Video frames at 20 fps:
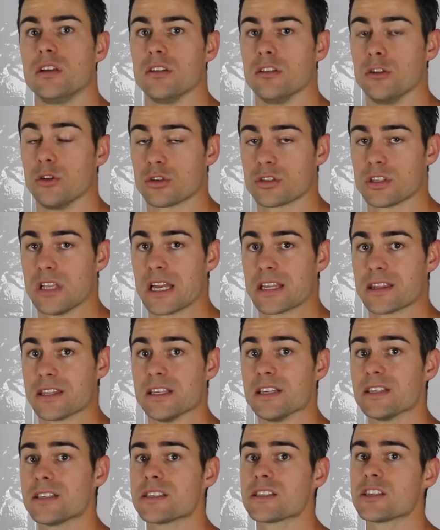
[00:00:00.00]
looks like
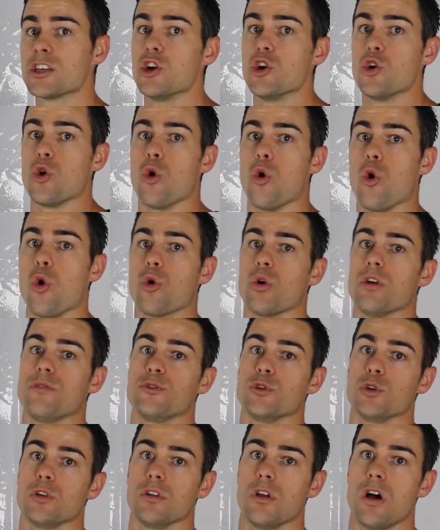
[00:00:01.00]
this, or
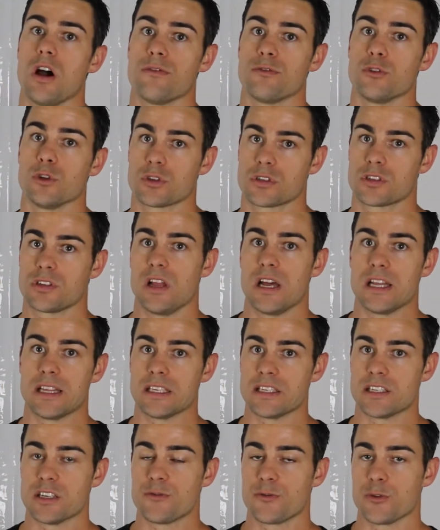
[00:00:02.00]
if your life looks
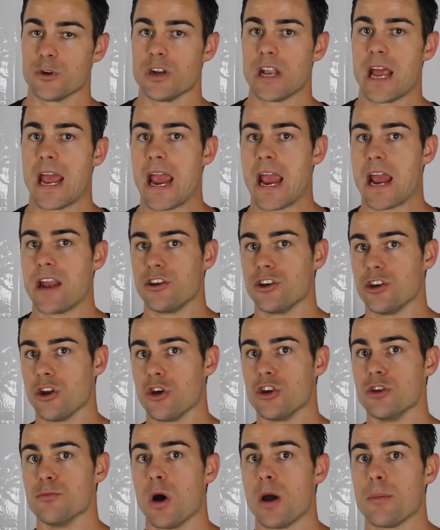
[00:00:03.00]
slightly different, and you know,
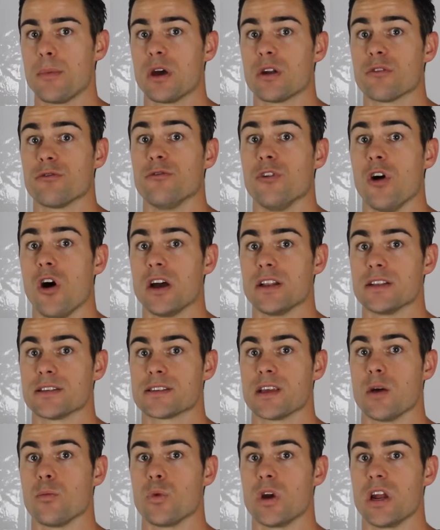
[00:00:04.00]
you might be able to find
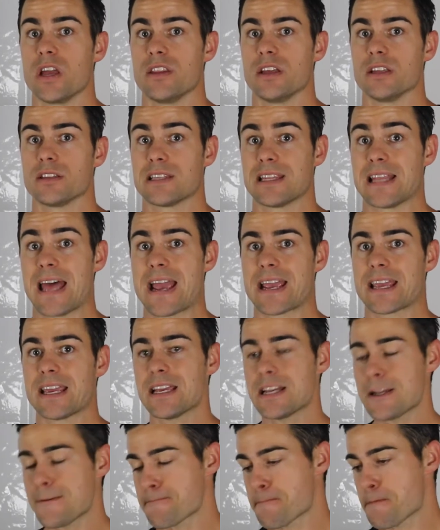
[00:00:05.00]
somewhere that's
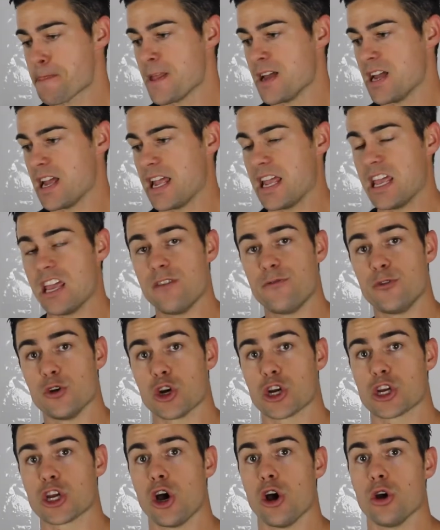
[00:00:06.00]
lacking. If
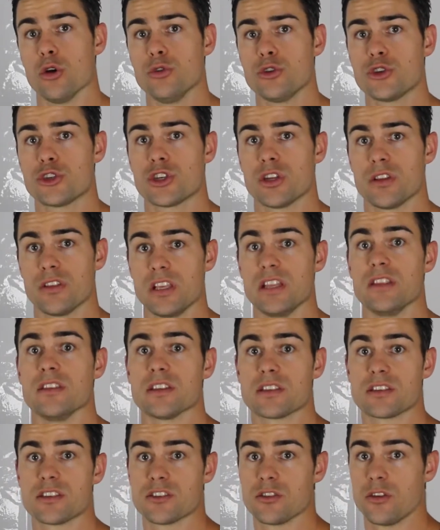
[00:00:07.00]
you're a coach, then
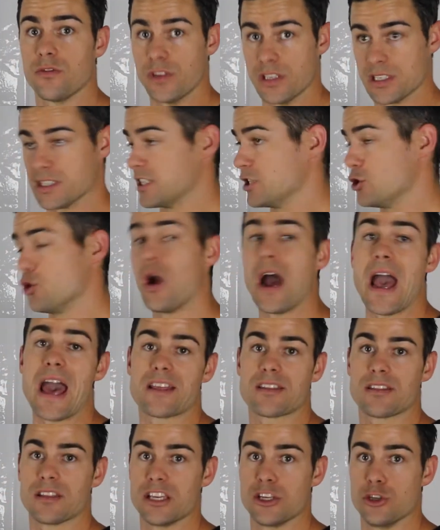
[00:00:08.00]
this is obviously your
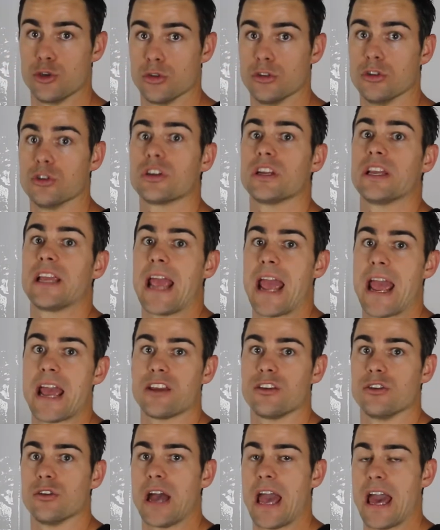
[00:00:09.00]
athlete. You're looking
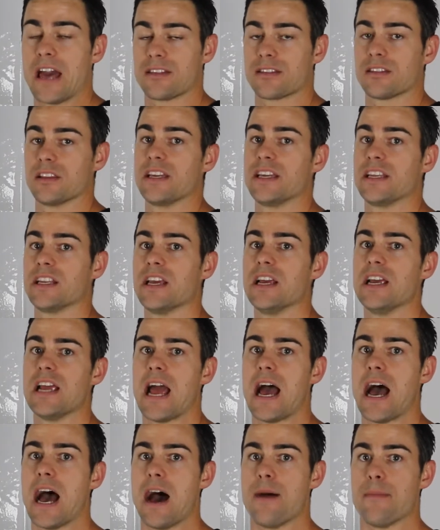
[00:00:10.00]
at your athlete
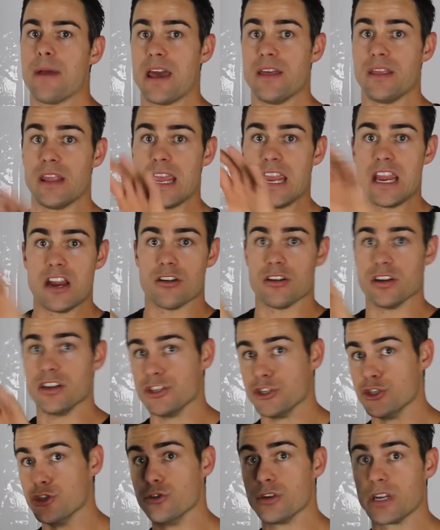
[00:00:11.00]
and
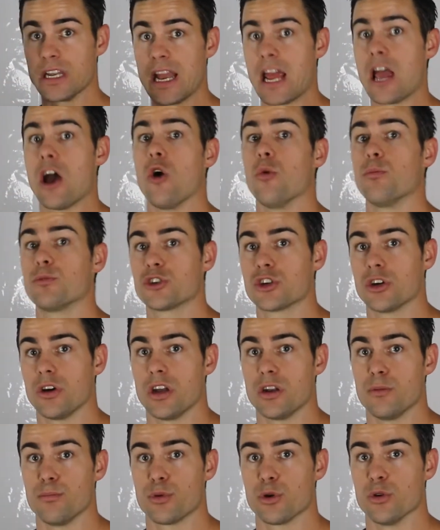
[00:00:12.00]
areas you can help
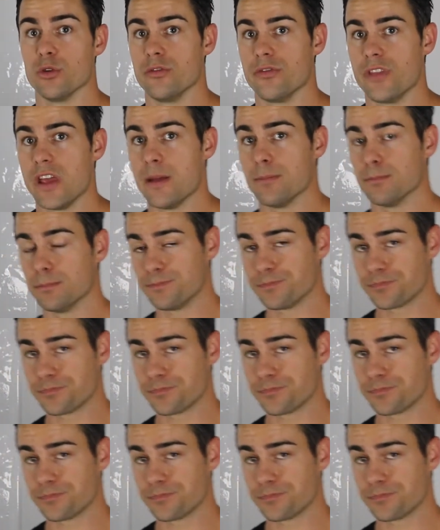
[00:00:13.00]
try and improve them.